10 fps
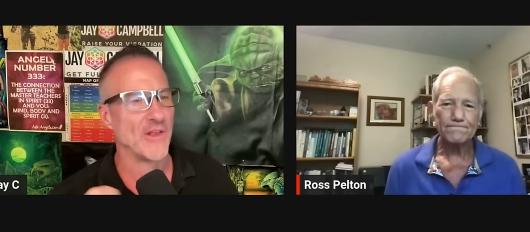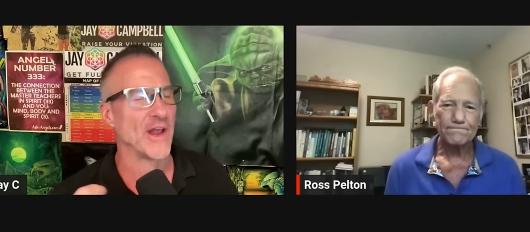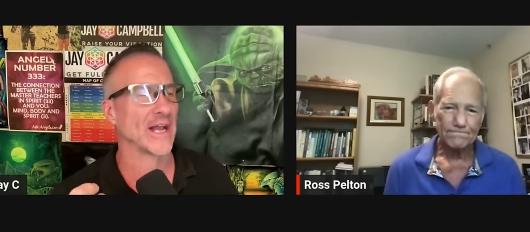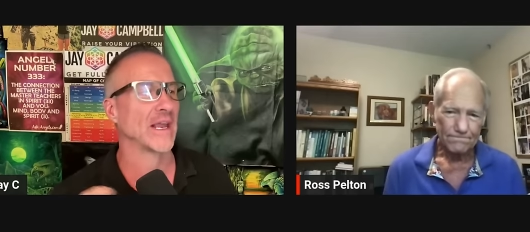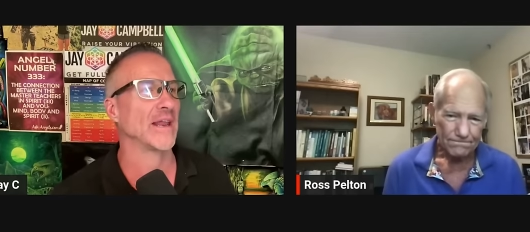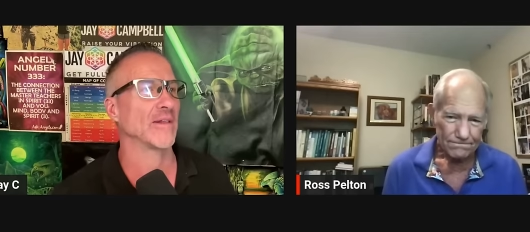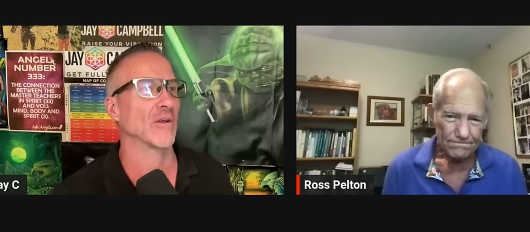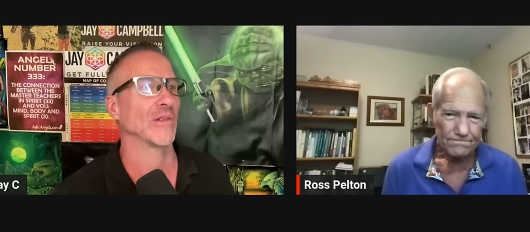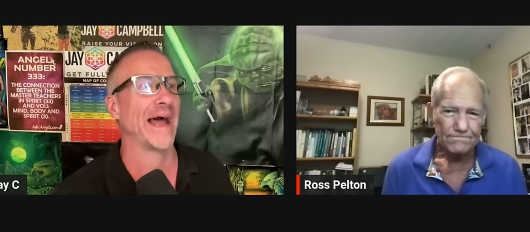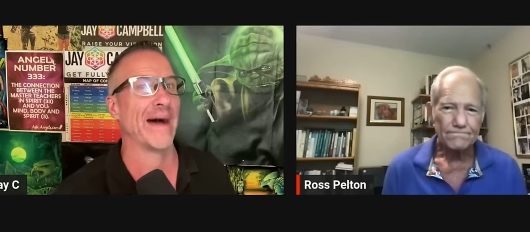Speaker 1: They're not getting
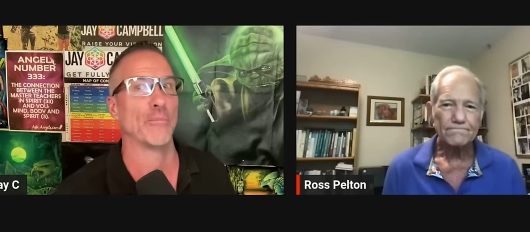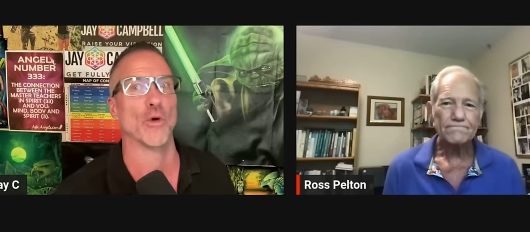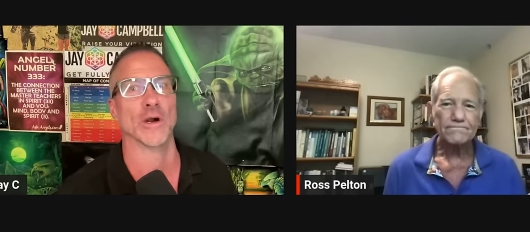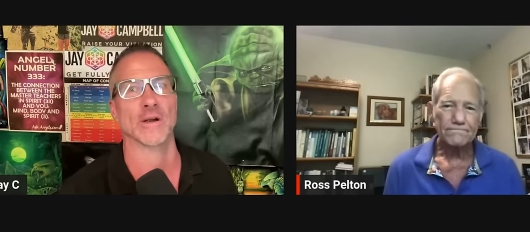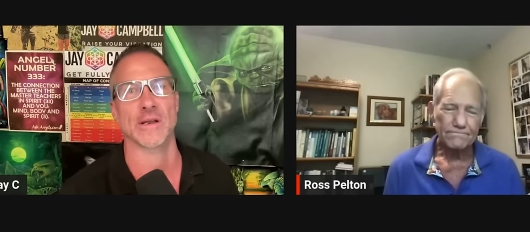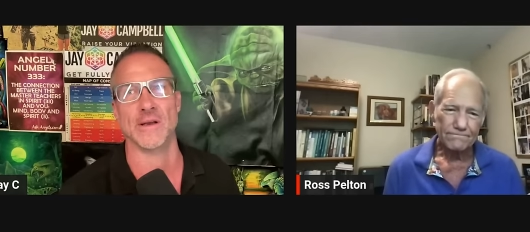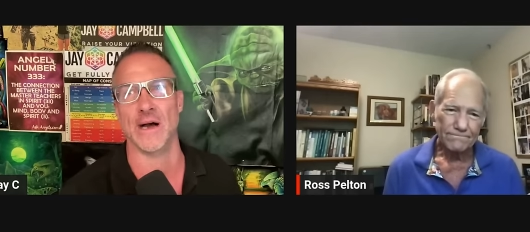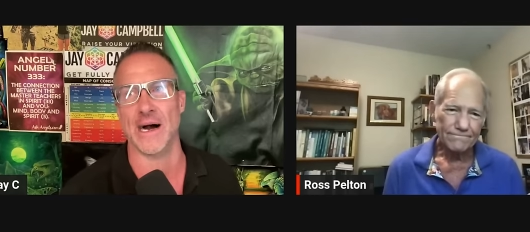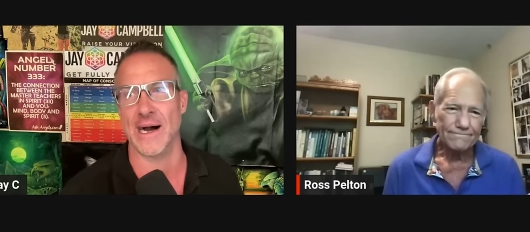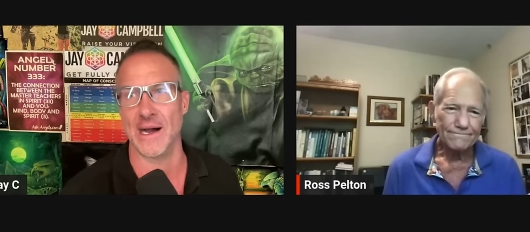their lab work,
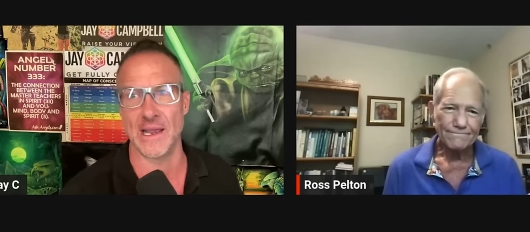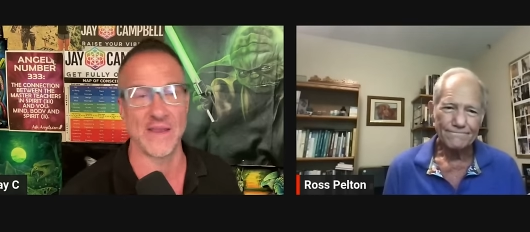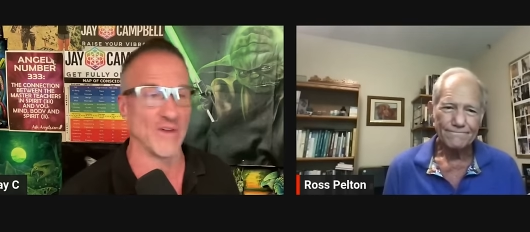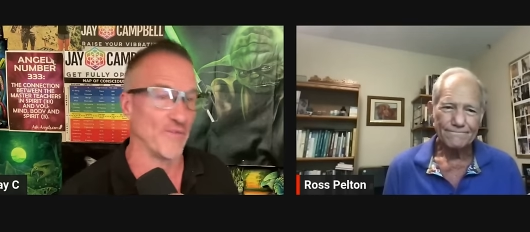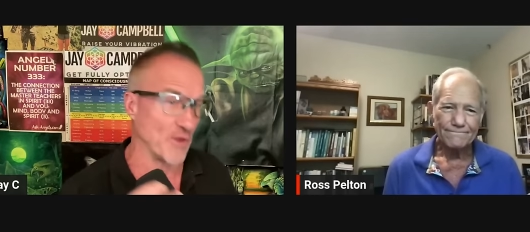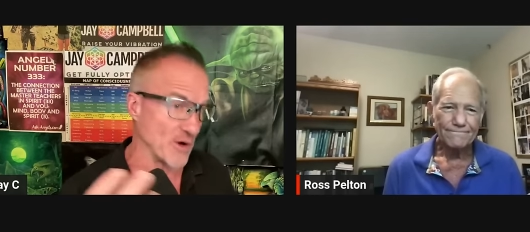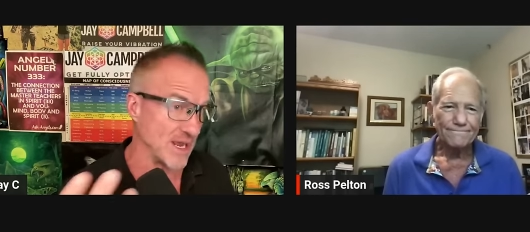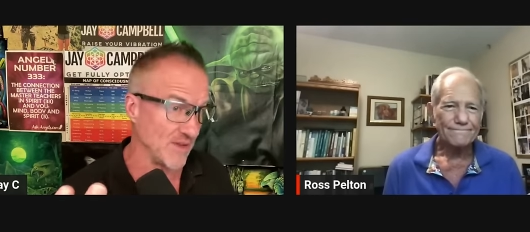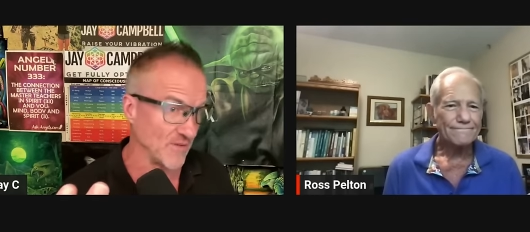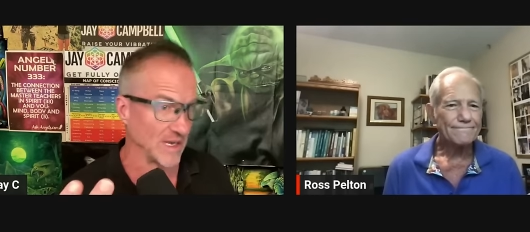uh, even if they're
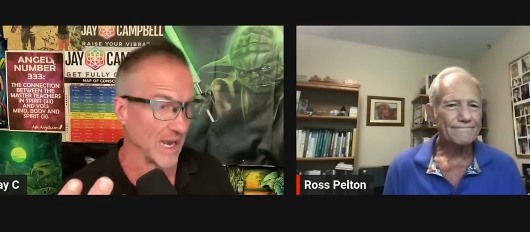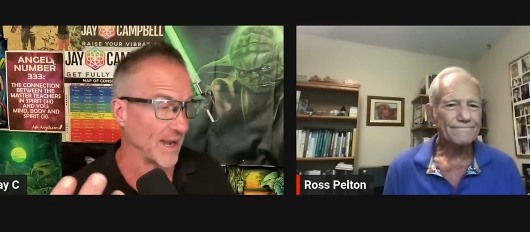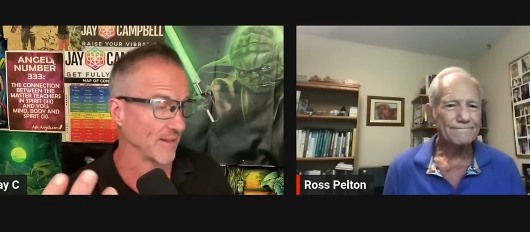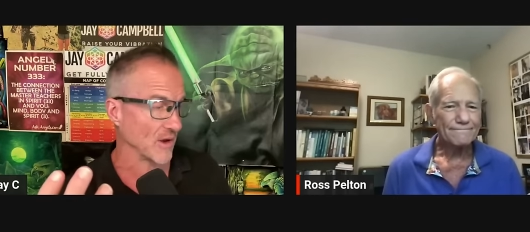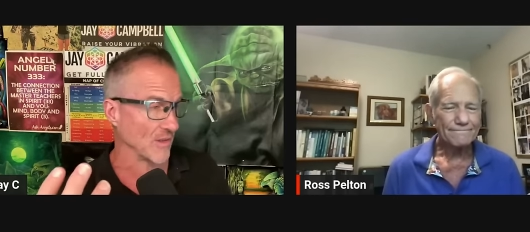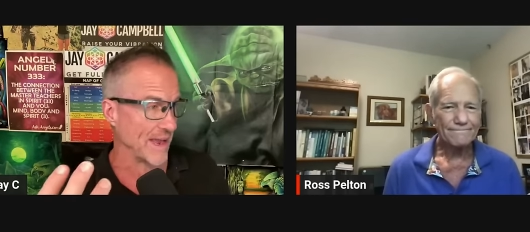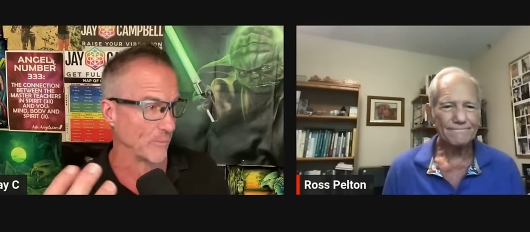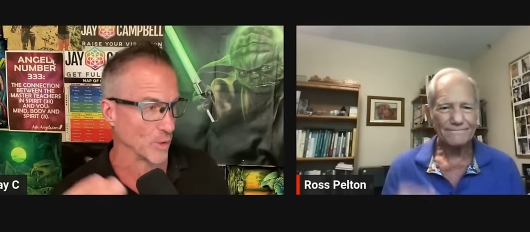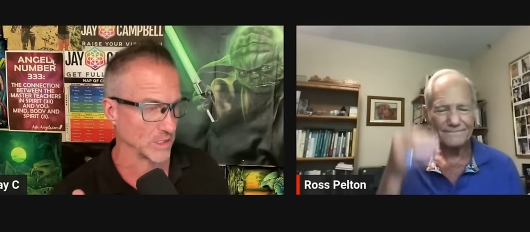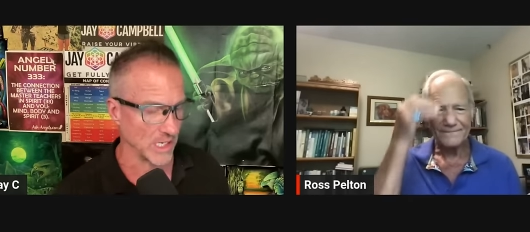even getting their
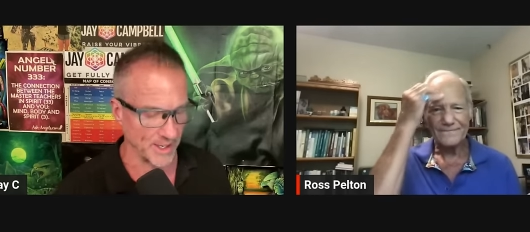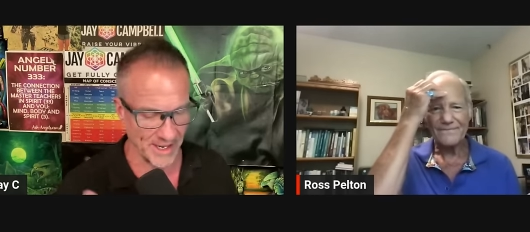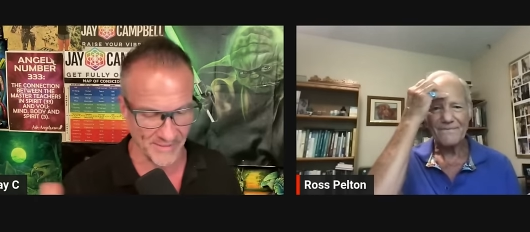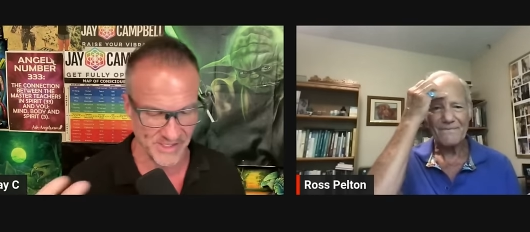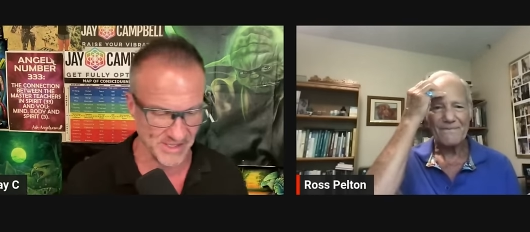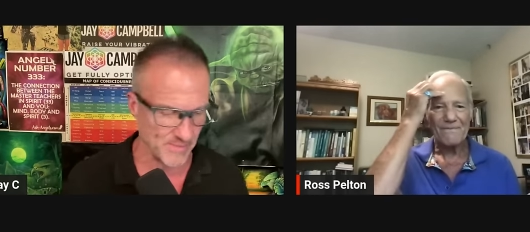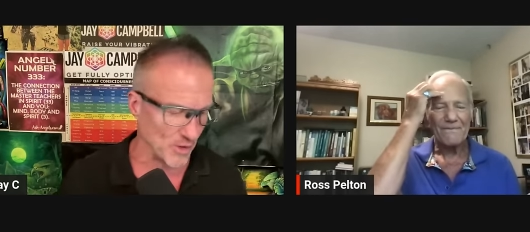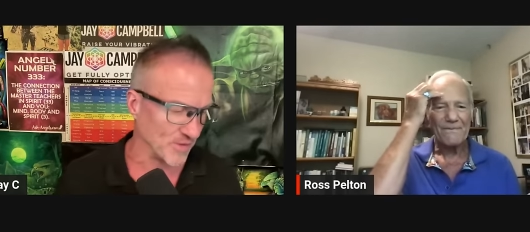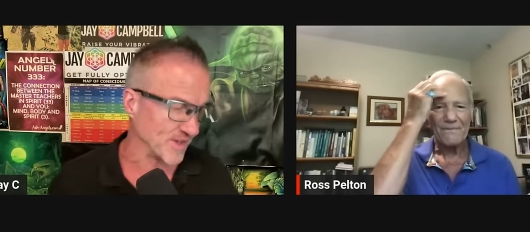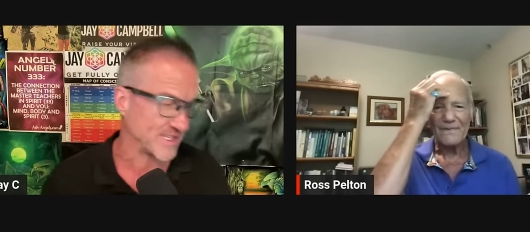lab work done. And obviously,
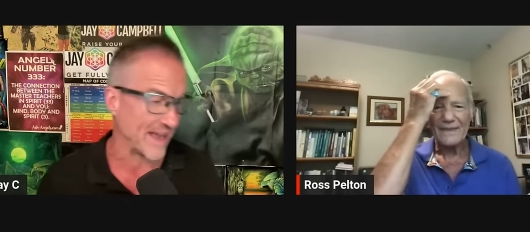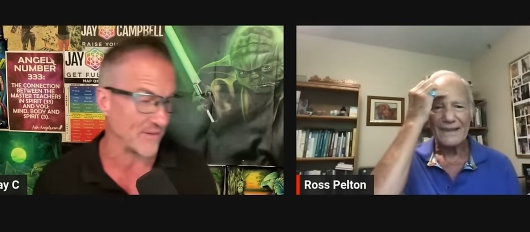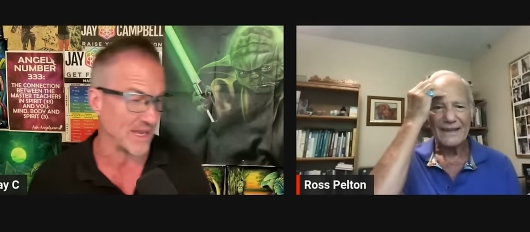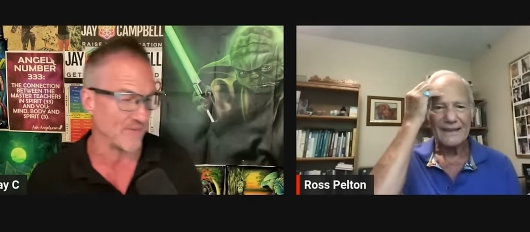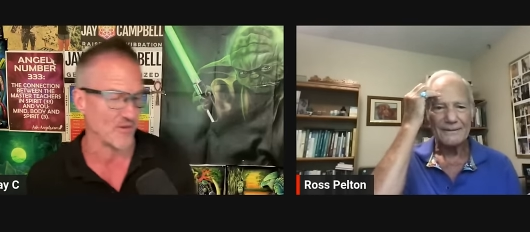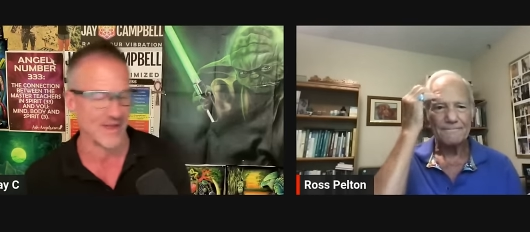both of us advocate for